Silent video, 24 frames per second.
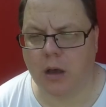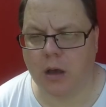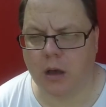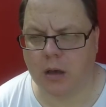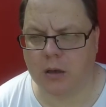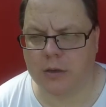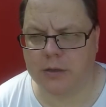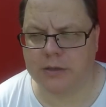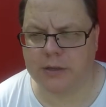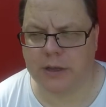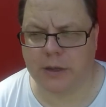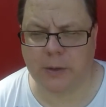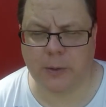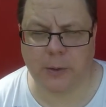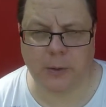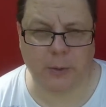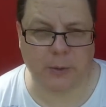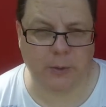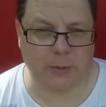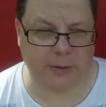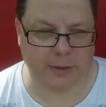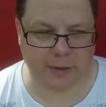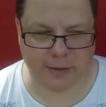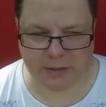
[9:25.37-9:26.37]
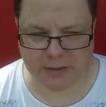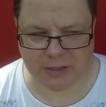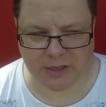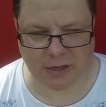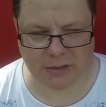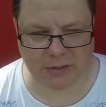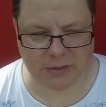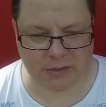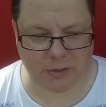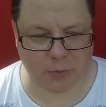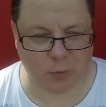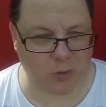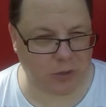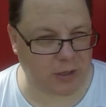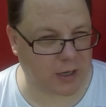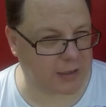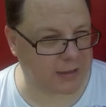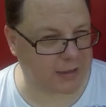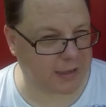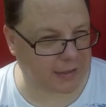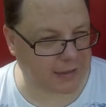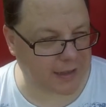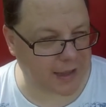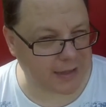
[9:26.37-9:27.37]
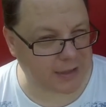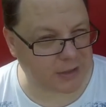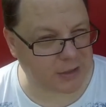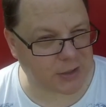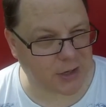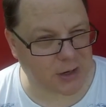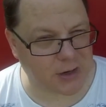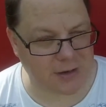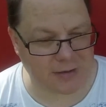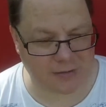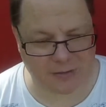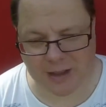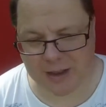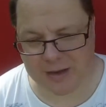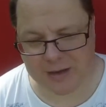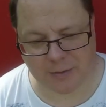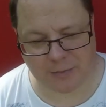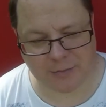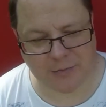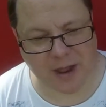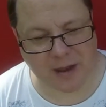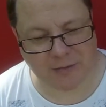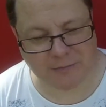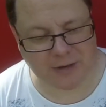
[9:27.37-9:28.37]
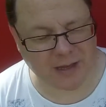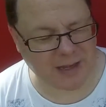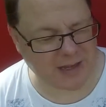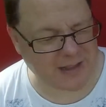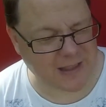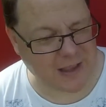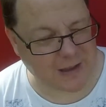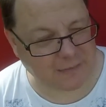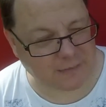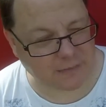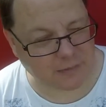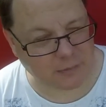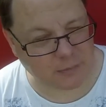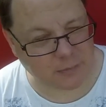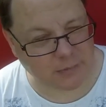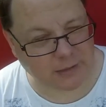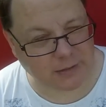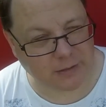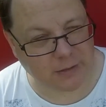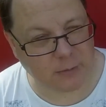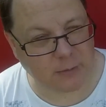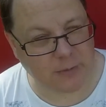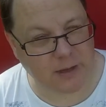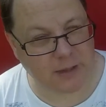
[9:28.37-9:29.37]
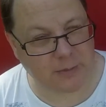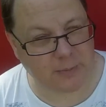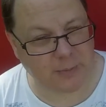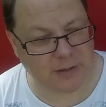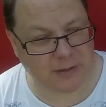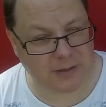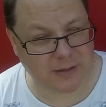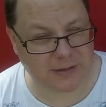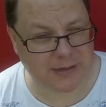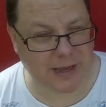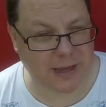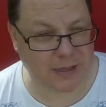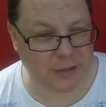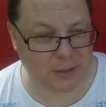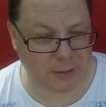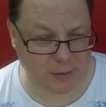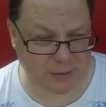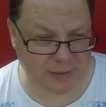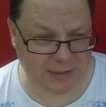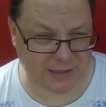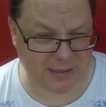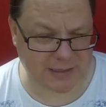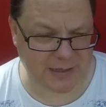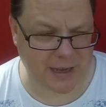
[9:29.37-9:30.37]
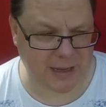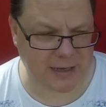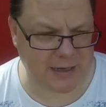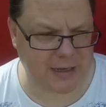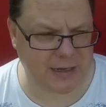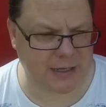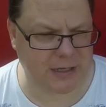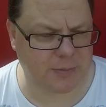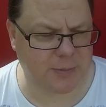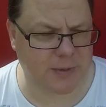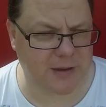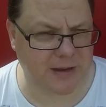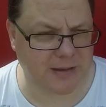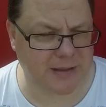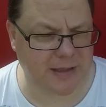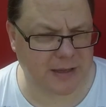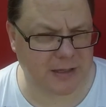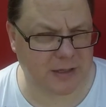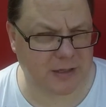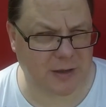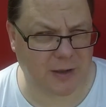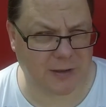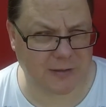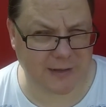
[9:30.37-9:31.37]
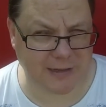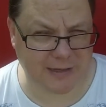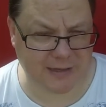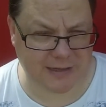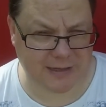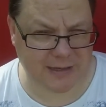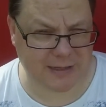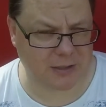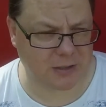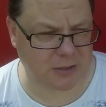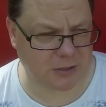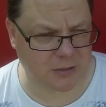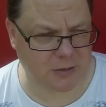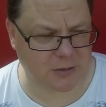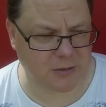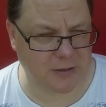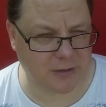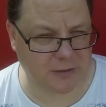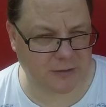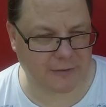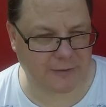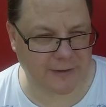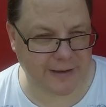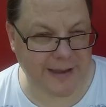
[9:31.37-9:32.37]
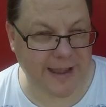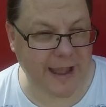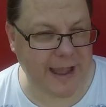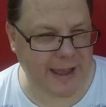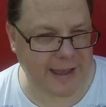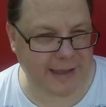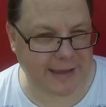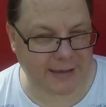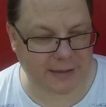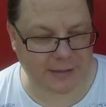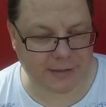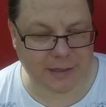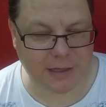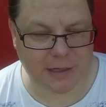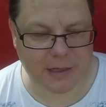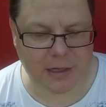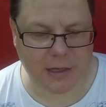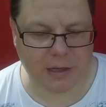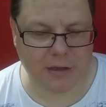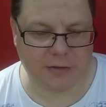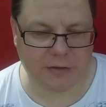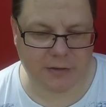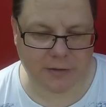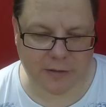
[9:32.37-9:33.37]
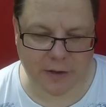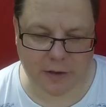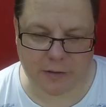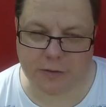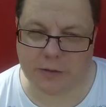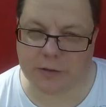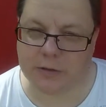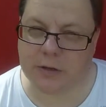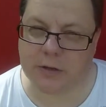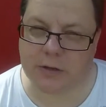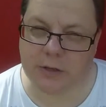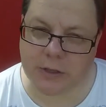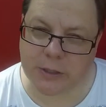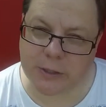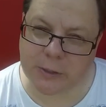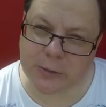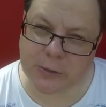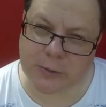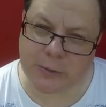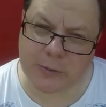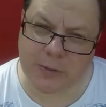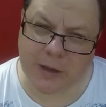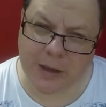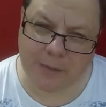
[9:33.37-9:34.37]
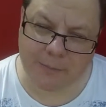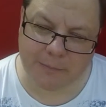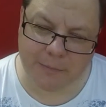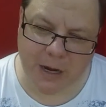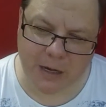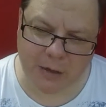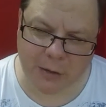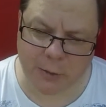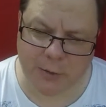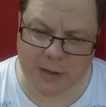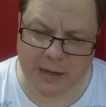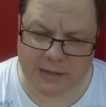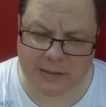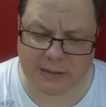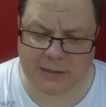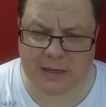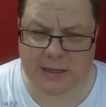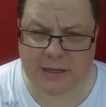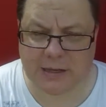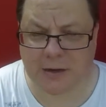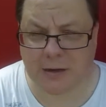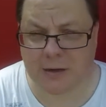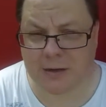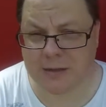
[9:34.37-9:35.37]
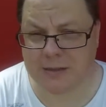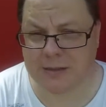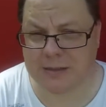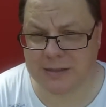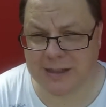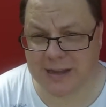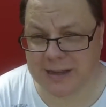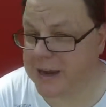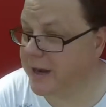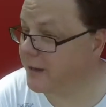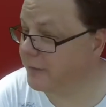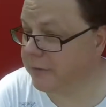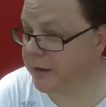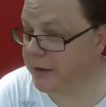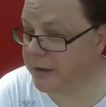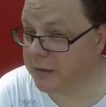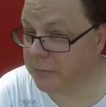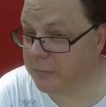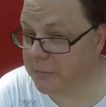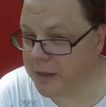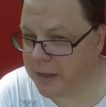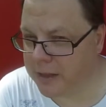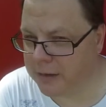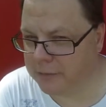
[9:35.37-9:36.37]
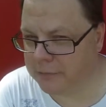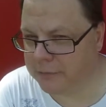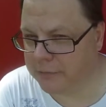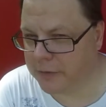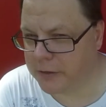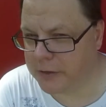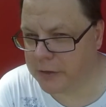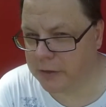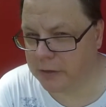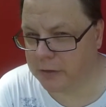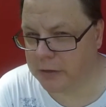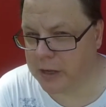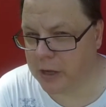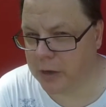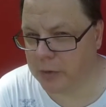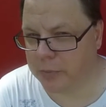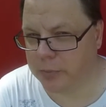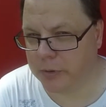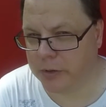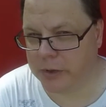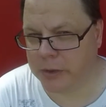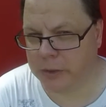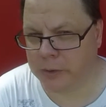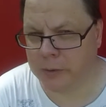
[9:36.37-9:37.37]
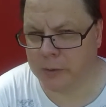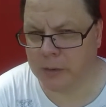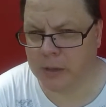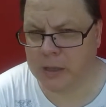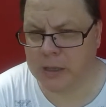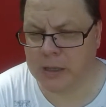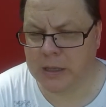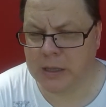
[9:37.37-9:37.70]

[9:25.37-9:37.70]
Also, there is also one called the Lexar that I'm not really that familiar with because I use the SanDisk, but I think it's called the 633X. So those are the two micro SD cards that I recommend for your GoPro.